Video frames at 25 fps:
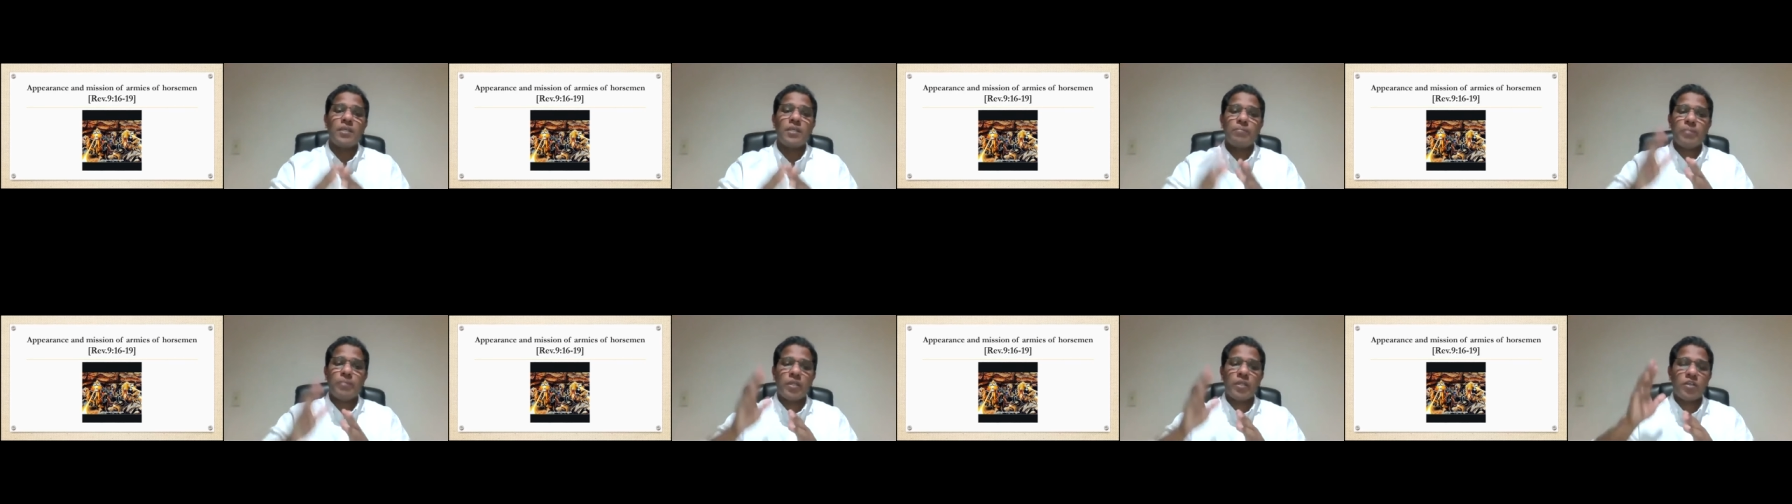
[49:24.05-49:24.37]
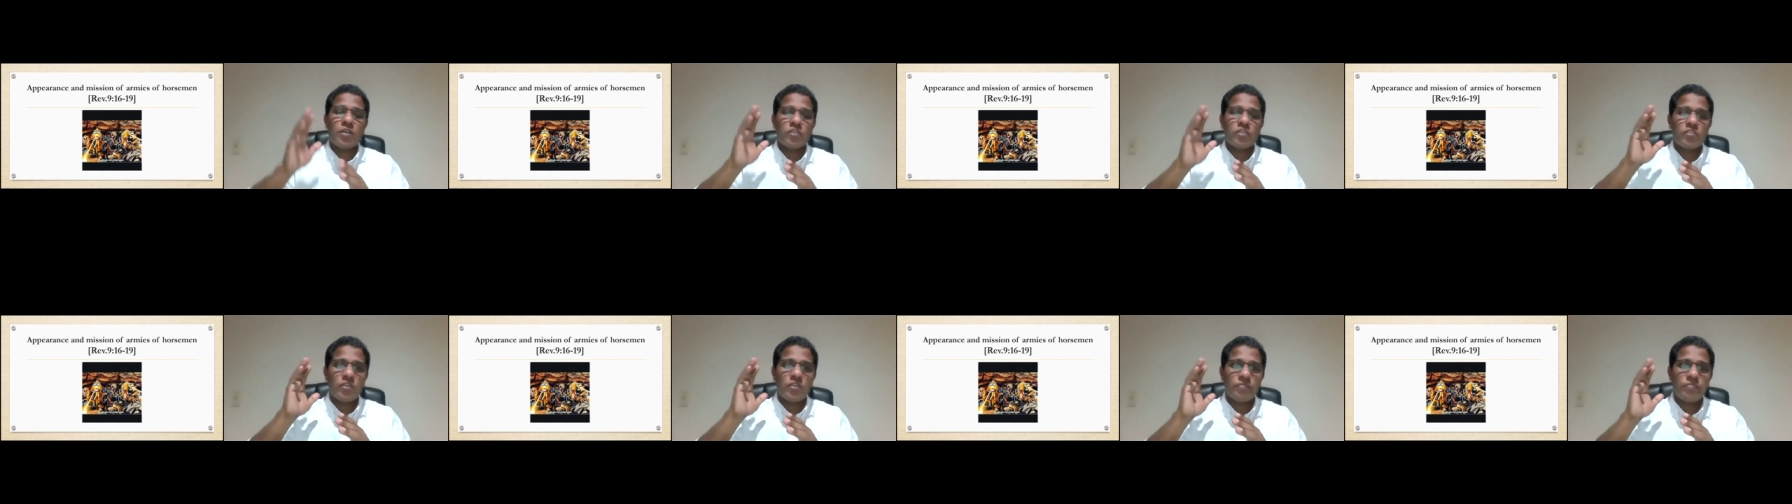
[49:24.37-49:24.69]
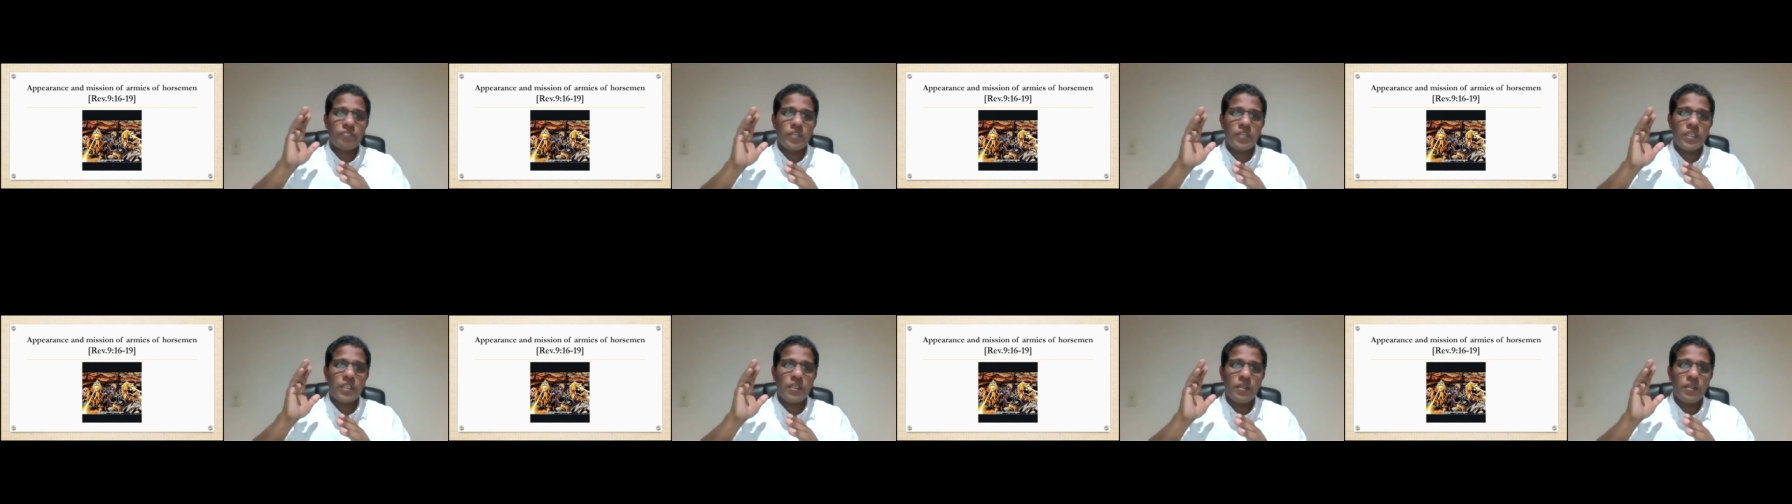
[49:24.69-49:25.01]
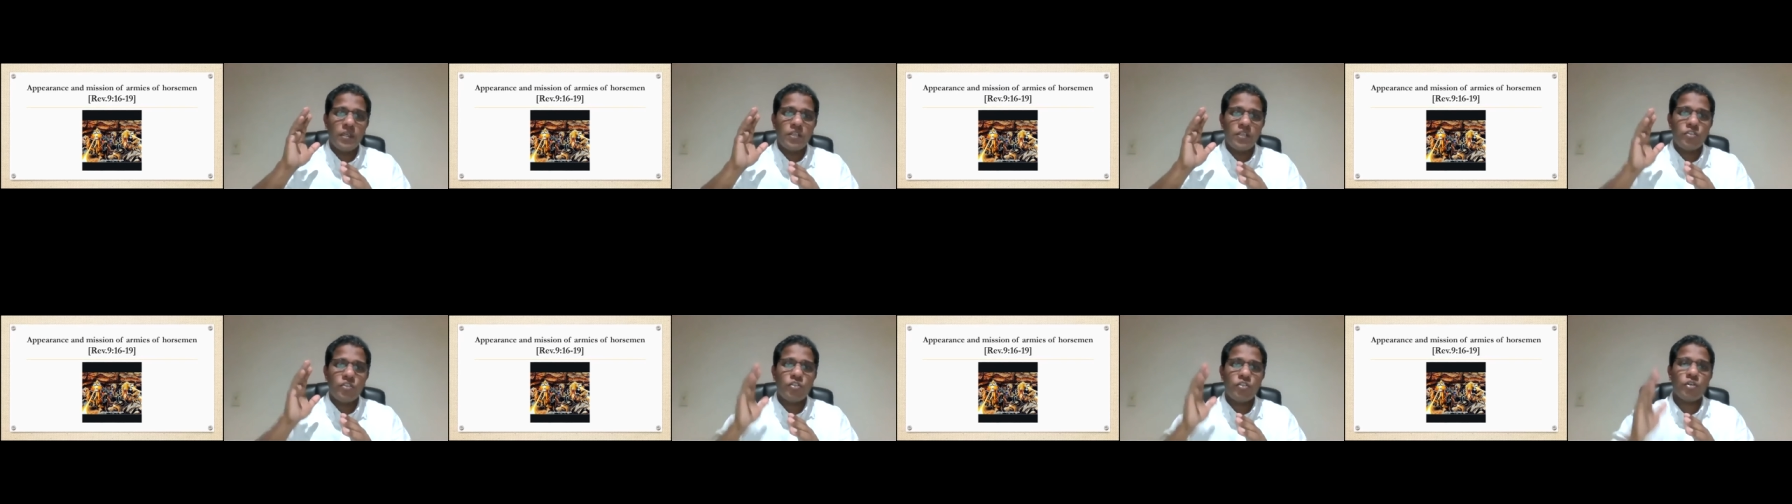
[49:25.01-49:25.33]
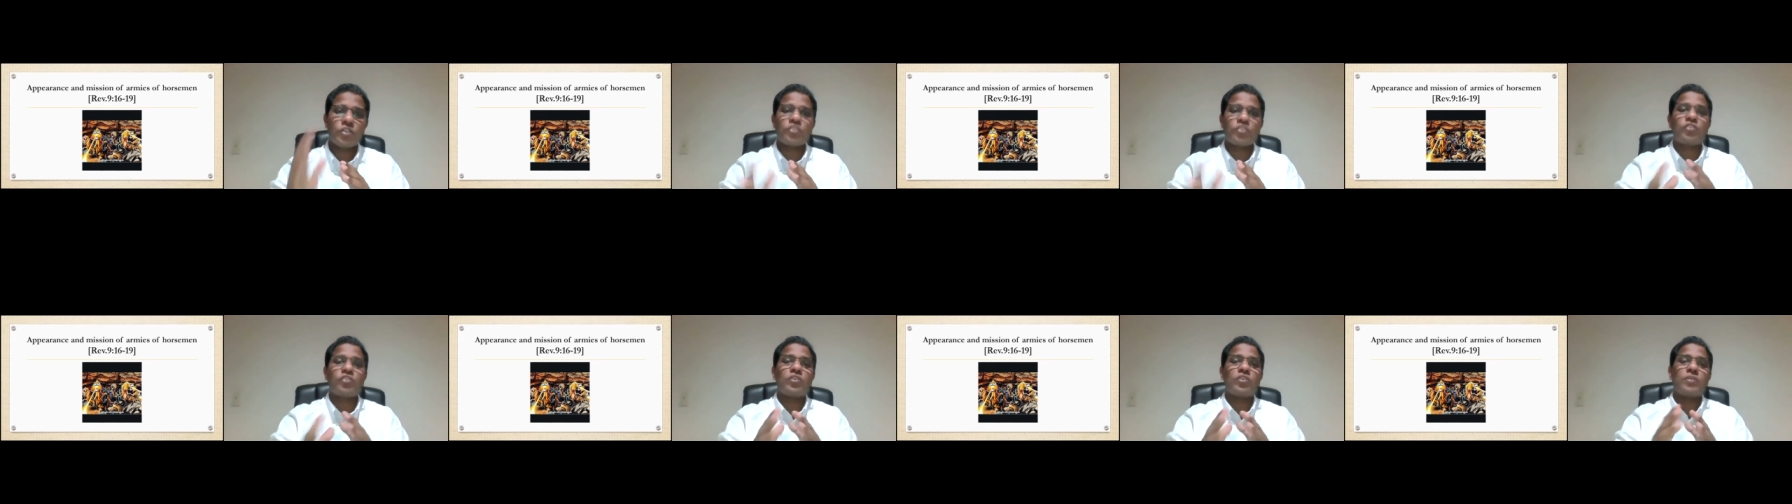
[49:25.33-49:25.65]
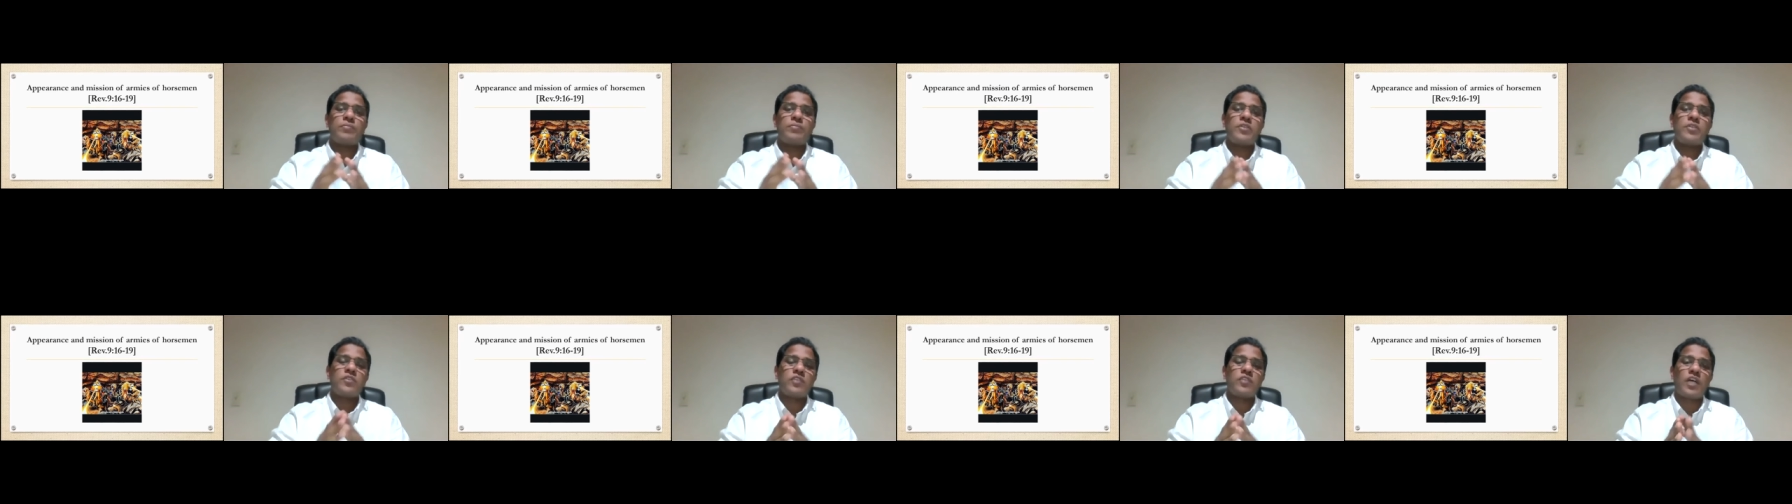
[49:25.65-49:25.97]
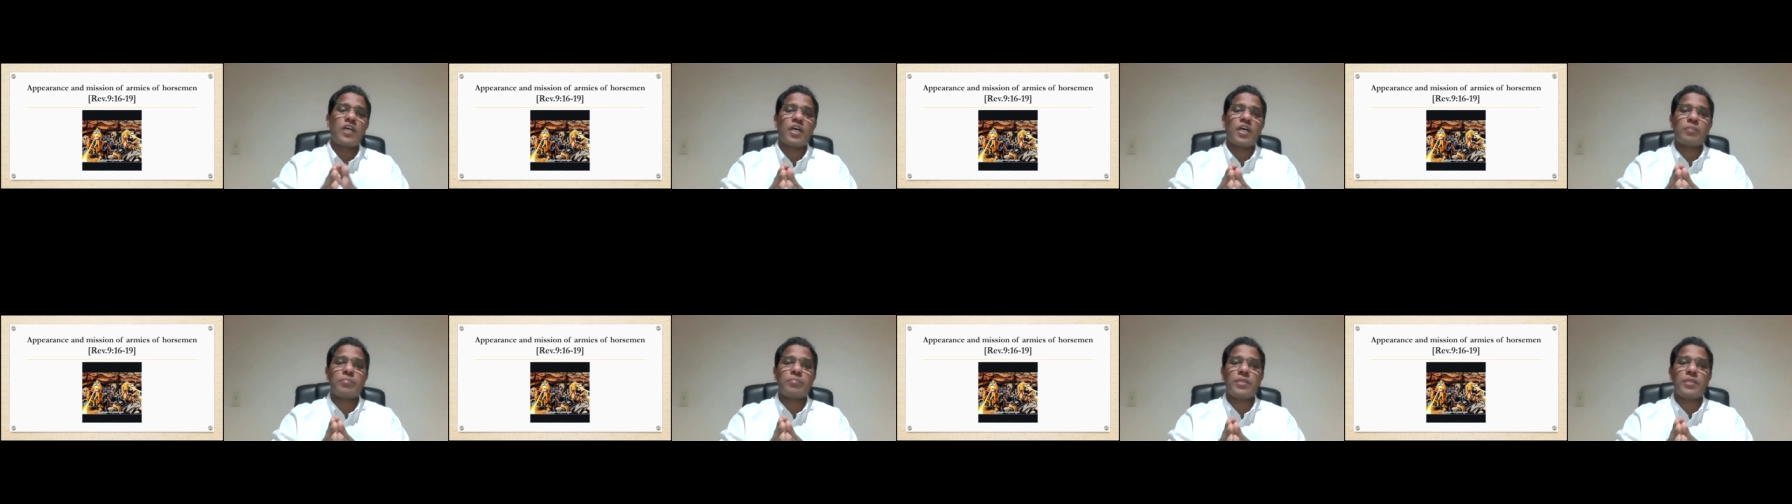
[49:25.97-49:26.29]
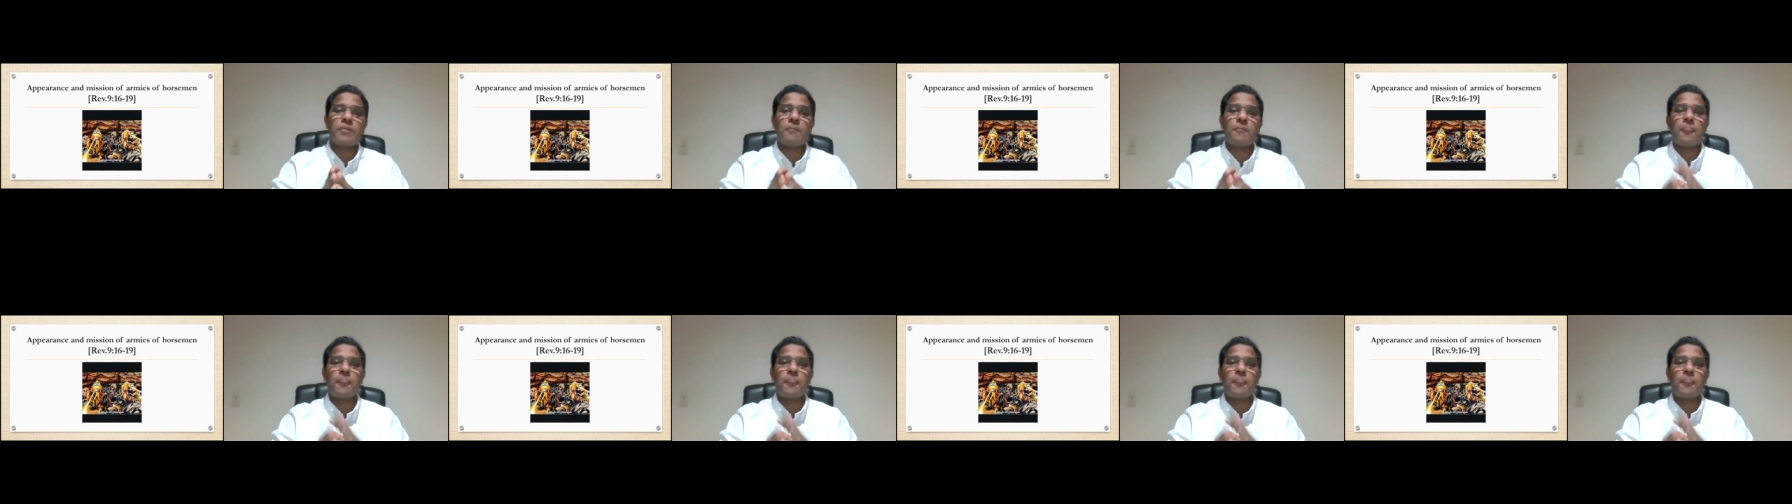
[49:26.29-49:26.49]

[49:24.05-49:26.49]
because of the torture of this army,